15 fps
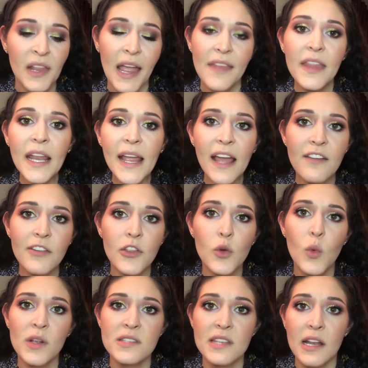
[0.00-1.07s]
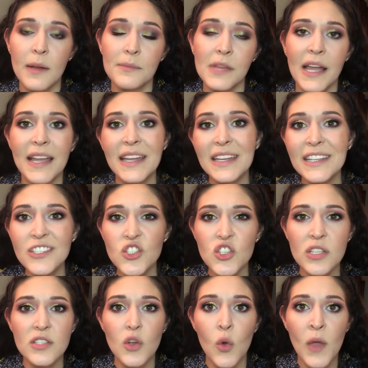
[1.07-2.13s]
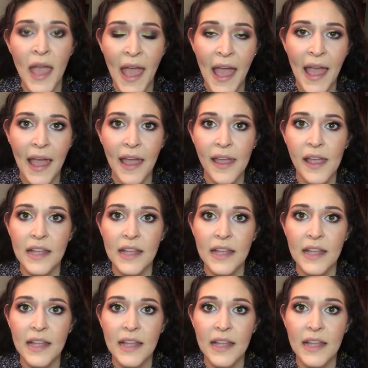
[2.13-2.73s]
And then I have other ones that I'm like, it's just okay.